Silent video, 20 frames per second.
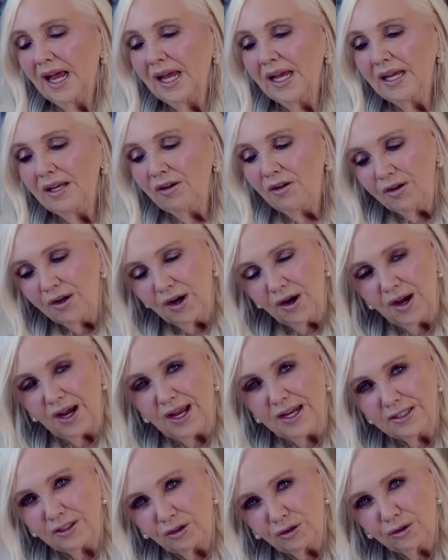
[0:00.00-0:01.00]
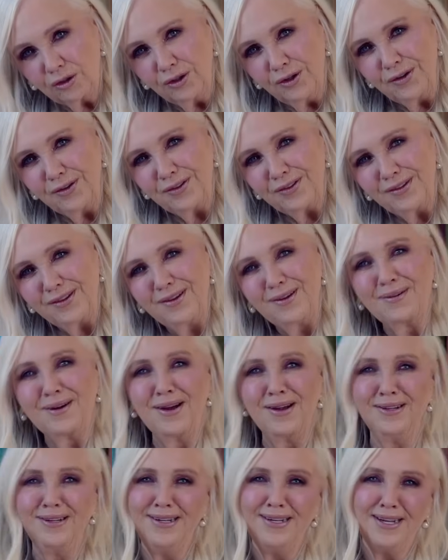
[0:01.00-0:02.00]
You know, in truth, you
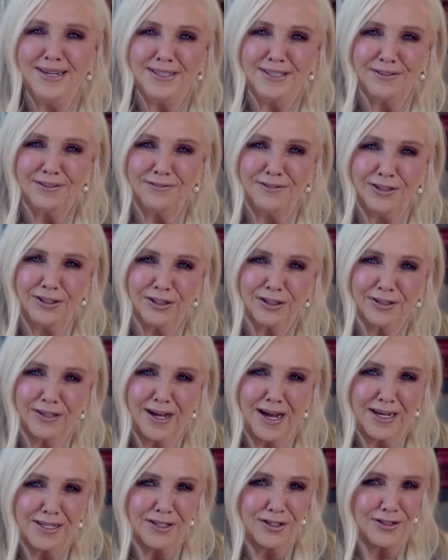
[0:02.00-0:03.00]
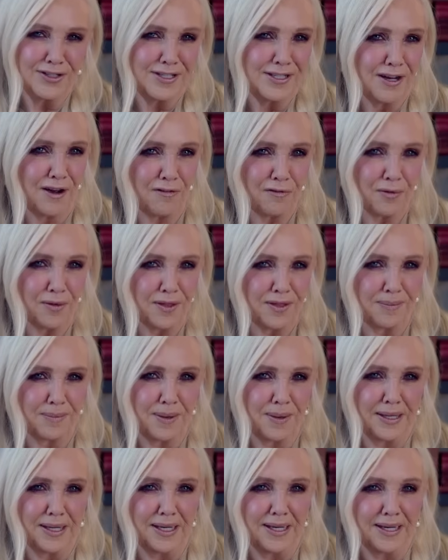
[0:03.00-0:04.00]
only need to visualize yourself with the
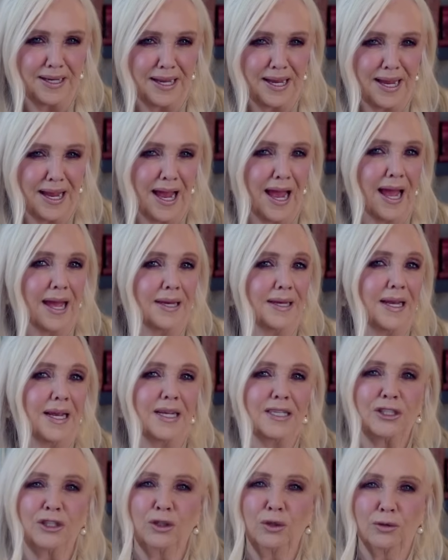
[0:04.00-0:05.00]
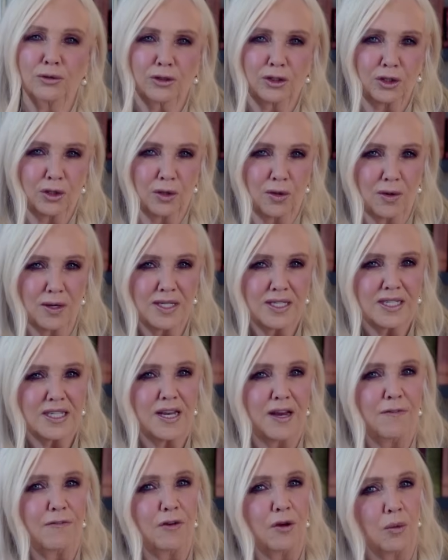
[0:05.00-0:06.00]
money, and it's your choice
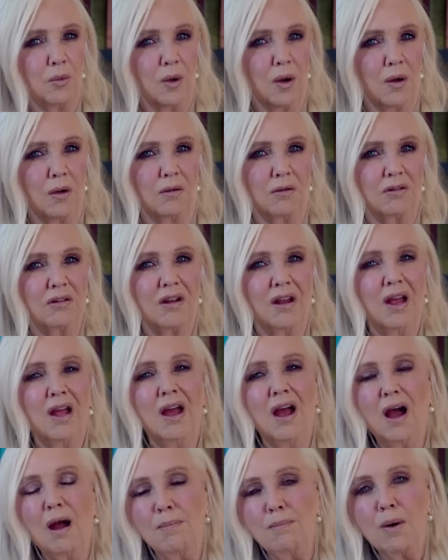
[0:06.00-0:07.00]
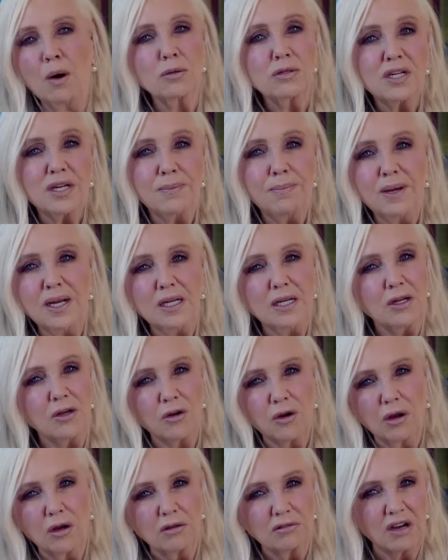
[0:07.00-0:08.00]
if you want a
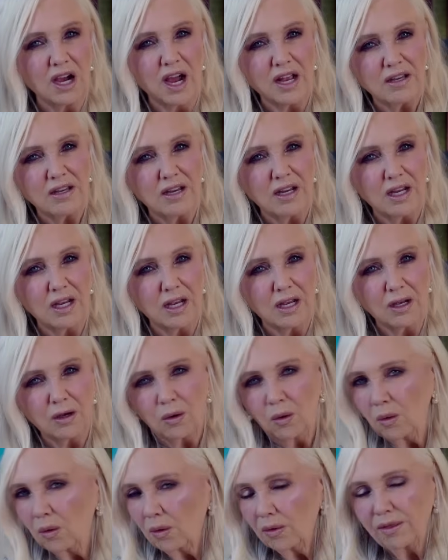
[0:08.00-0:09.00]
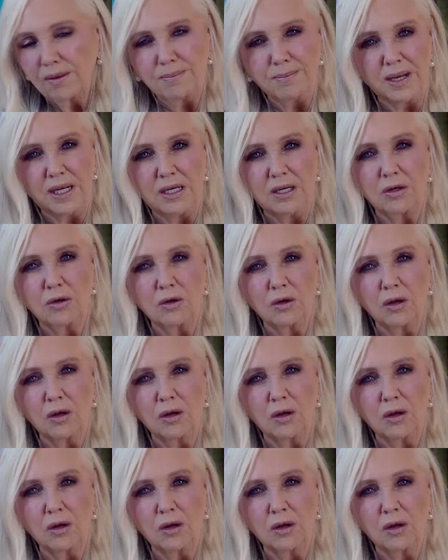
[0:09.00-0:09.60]
multi-million-dollar idea or the $1 million.